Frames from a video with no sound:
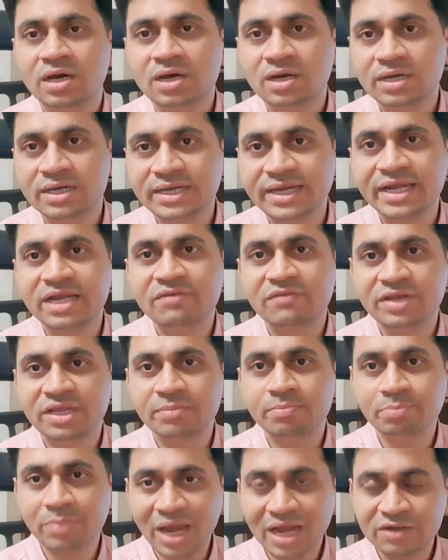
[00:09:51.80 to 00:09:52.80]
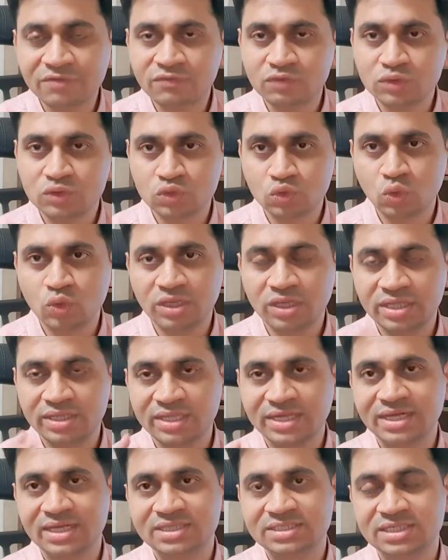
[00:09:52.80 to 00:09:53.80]
create a very impactful story in
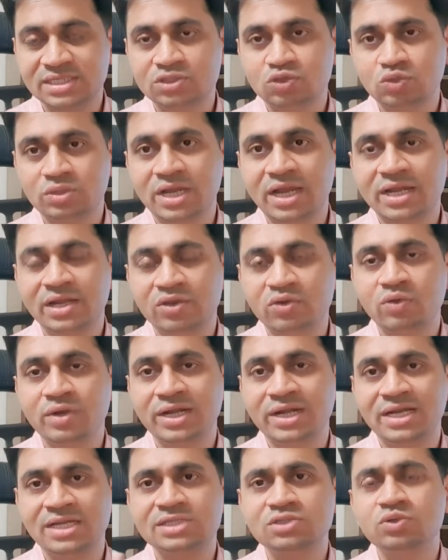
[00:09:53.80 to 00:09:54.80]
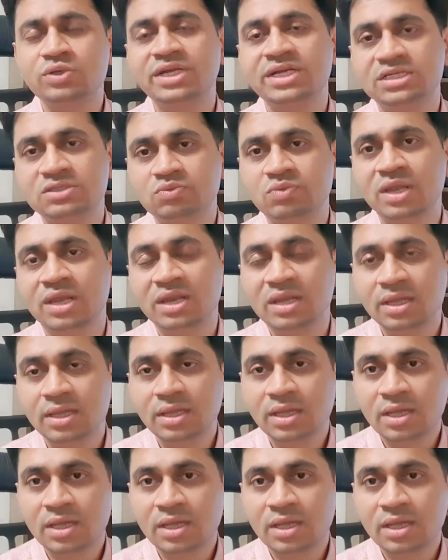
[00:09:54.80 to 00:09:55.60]
that essay so that, it resonates well